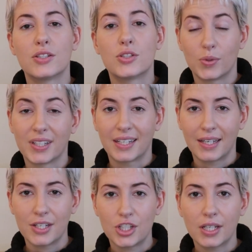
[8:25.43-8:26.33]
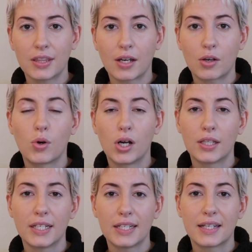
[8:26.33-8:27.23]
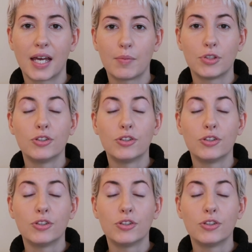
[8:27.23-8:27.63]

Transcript: to engaging in that quality time,